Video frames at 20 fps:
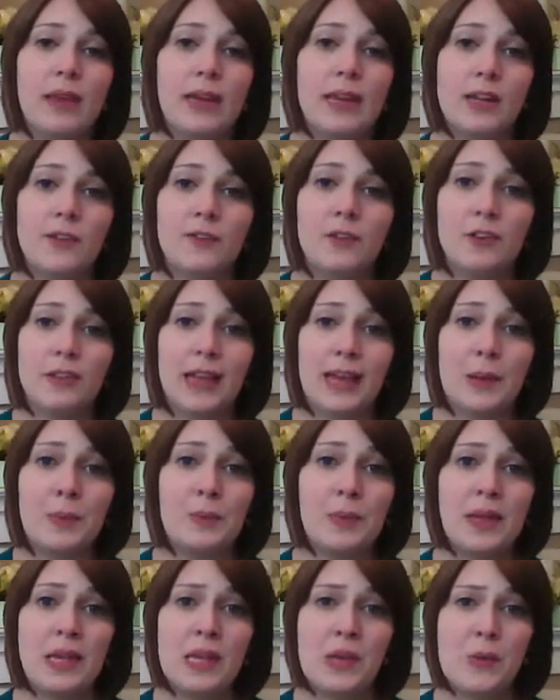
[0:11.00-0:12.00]
And if you're like
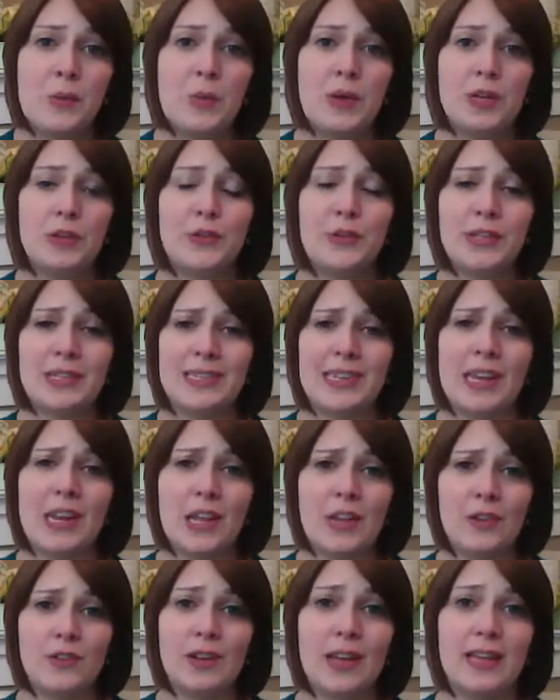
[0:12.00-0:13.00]
me, when you sit down
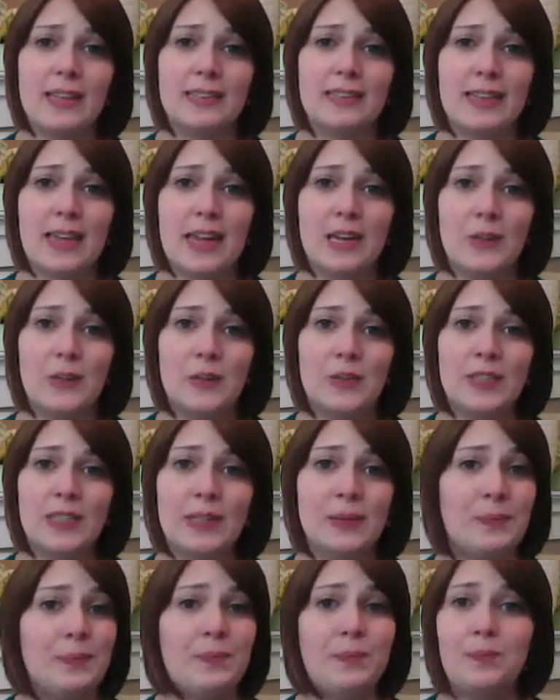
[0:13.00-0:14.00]
at your desk and you
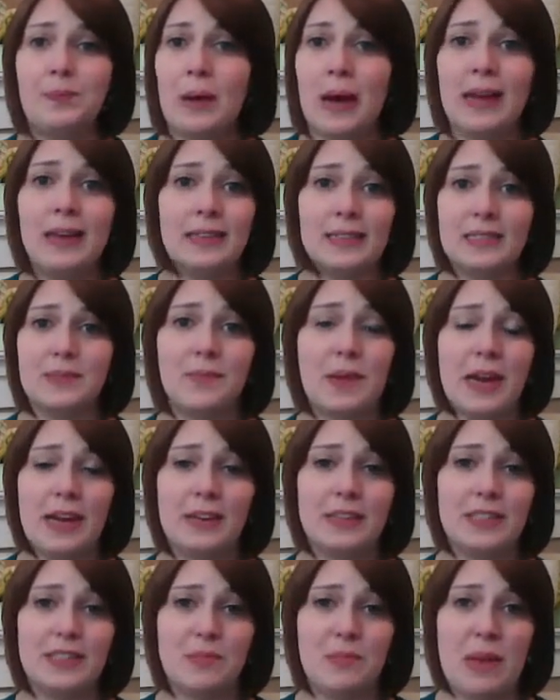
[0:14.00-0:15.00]
see piles and
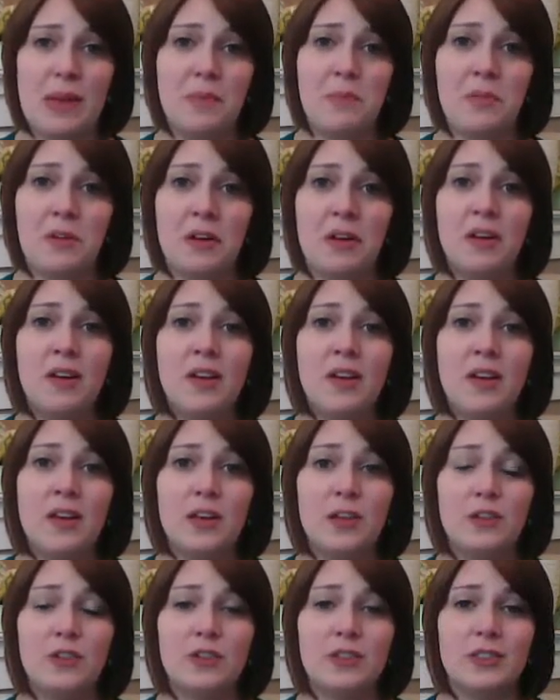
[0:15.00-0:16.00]
piles of paper,
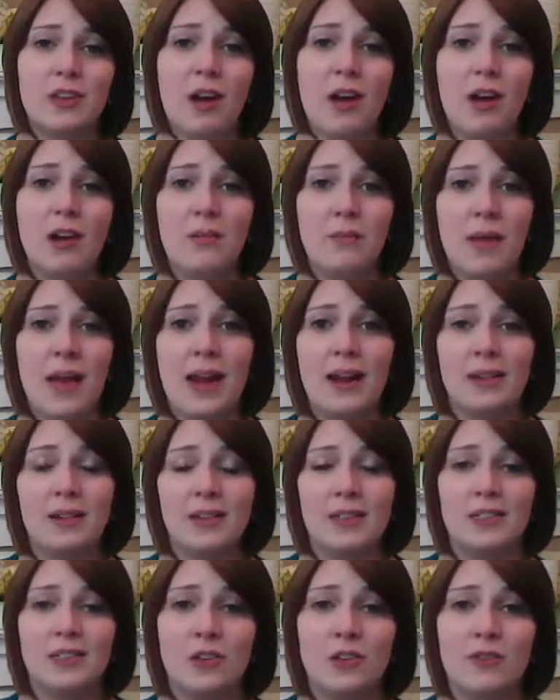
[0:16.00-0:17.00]
you just
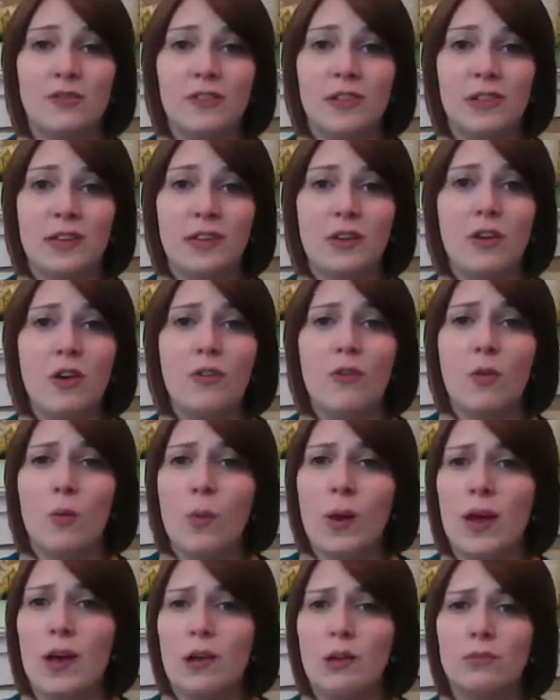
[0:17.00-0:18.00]
automatically start feeling
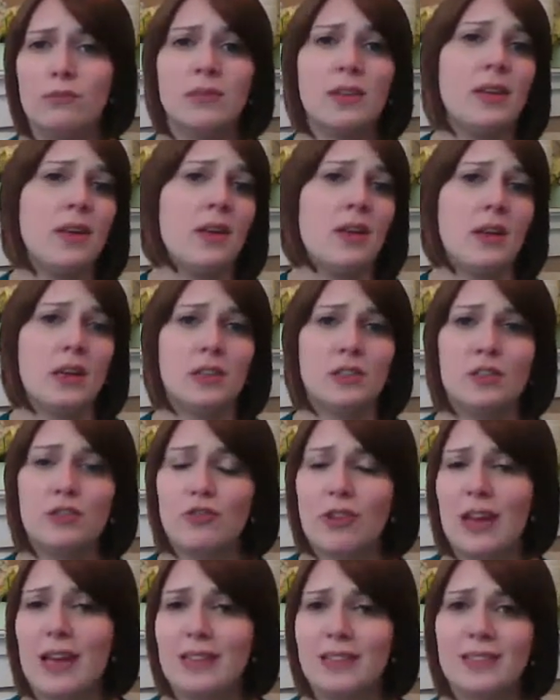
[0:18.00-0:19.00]
overwhelmed and
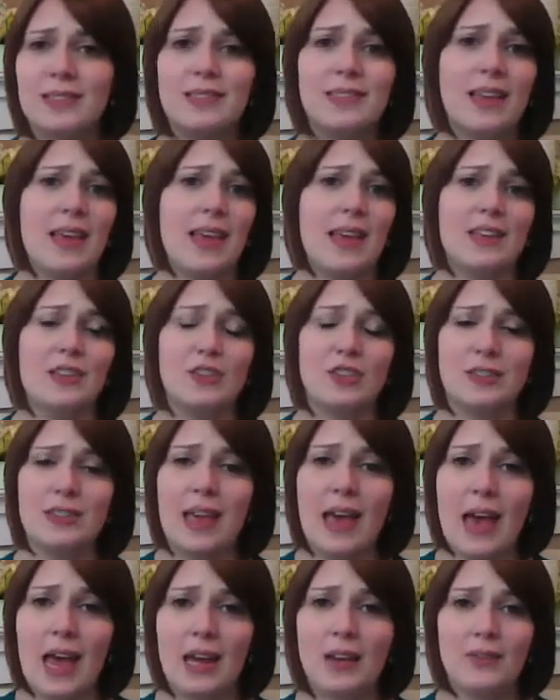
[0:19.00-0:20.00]
stressed and just
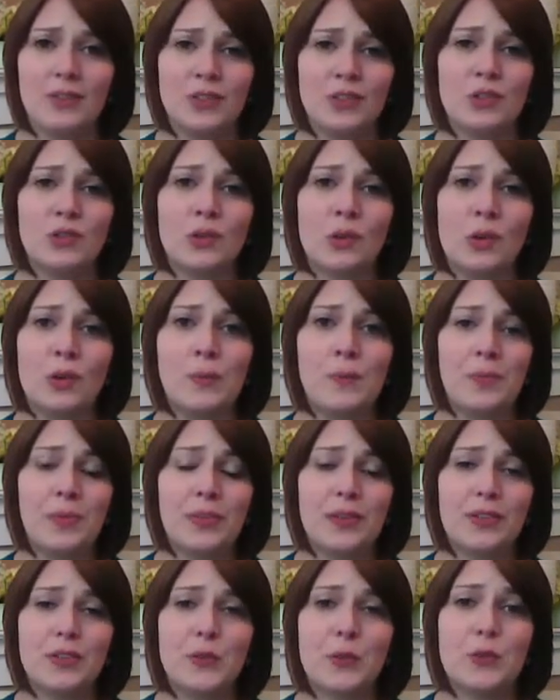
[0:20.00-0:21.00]
out of control.
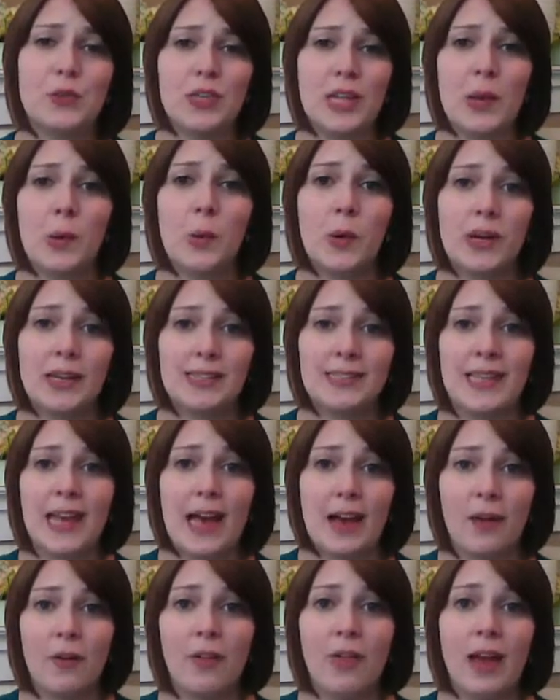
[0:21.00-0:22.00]
So today we're going to
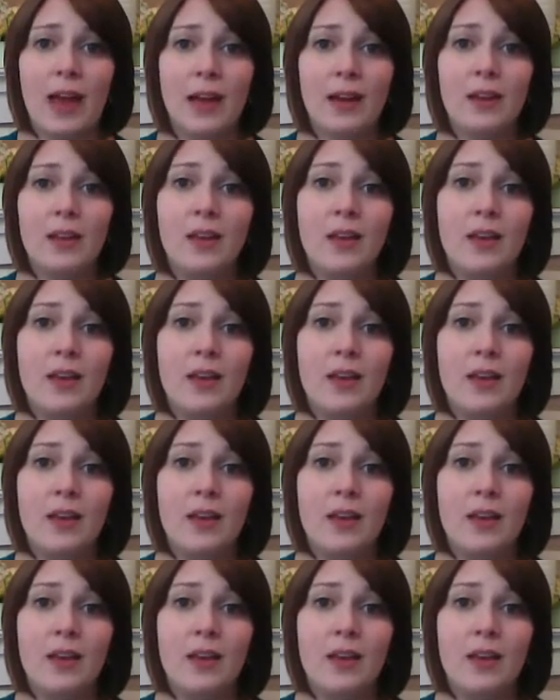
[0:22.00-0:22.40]
tackle that.